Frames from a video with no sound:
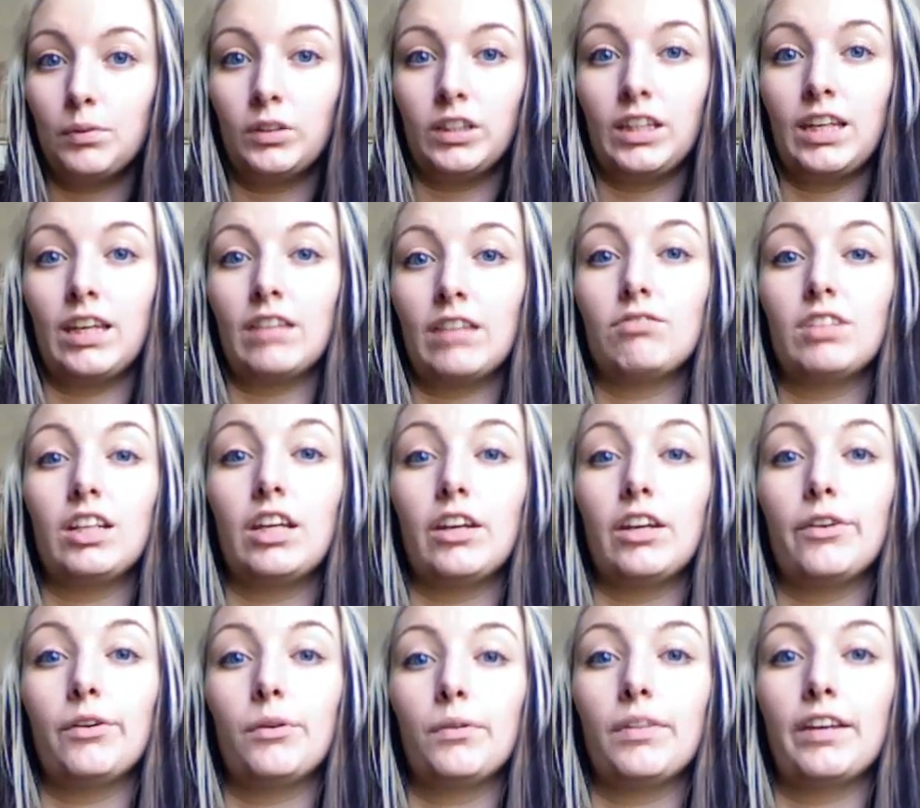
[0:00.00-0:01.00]
bullying
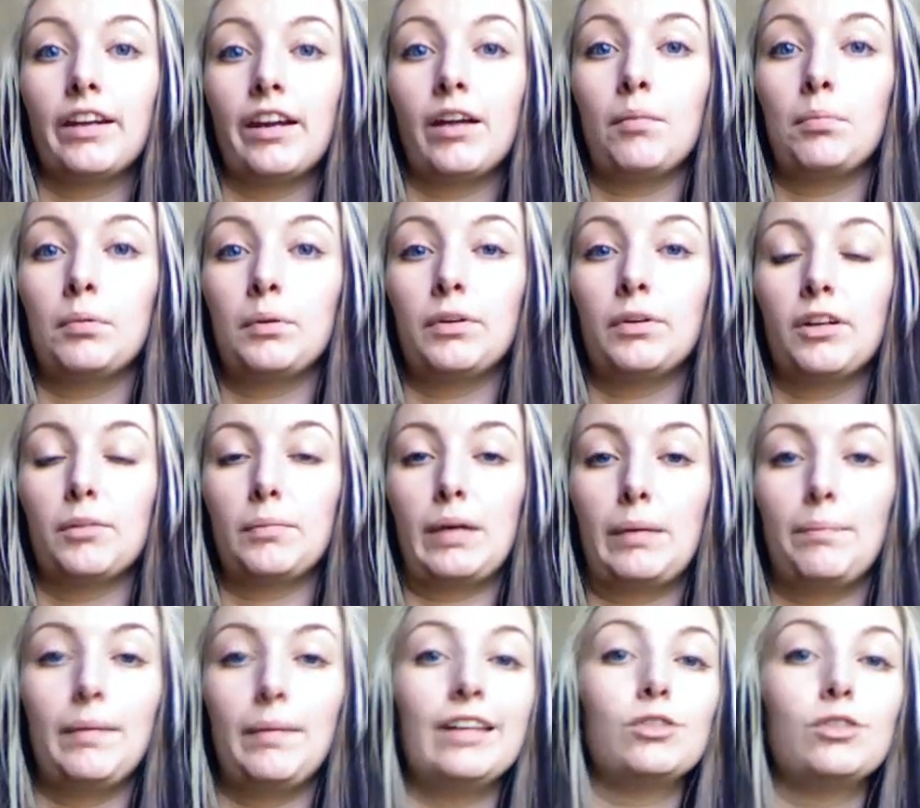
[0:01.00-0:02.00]
video that I uploaded on
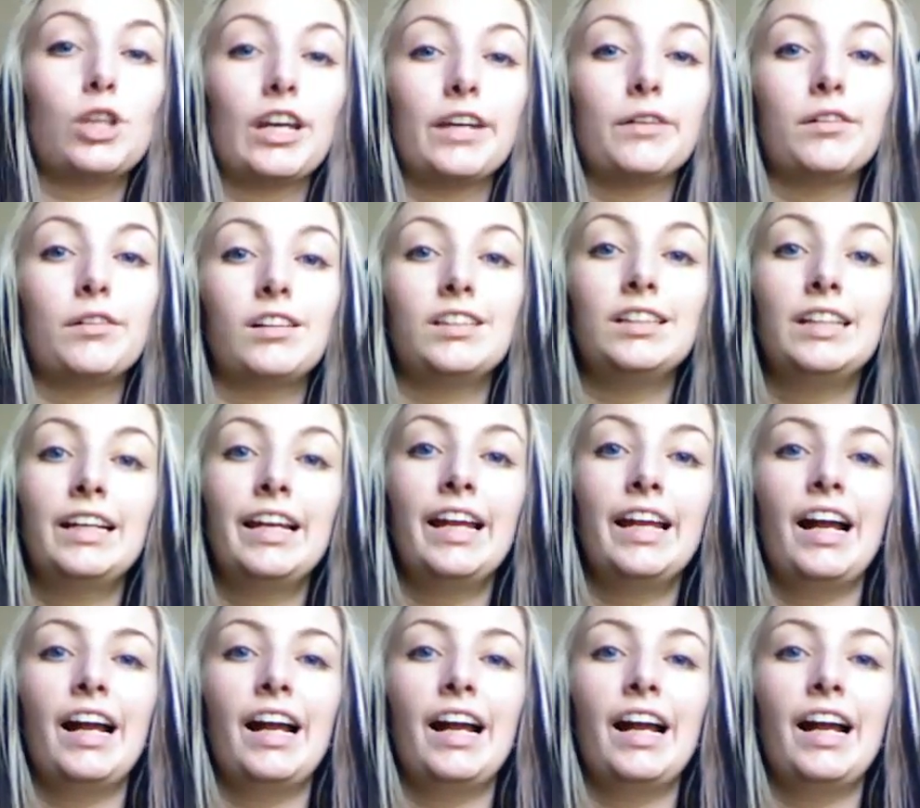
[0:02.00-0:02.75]
my main channel,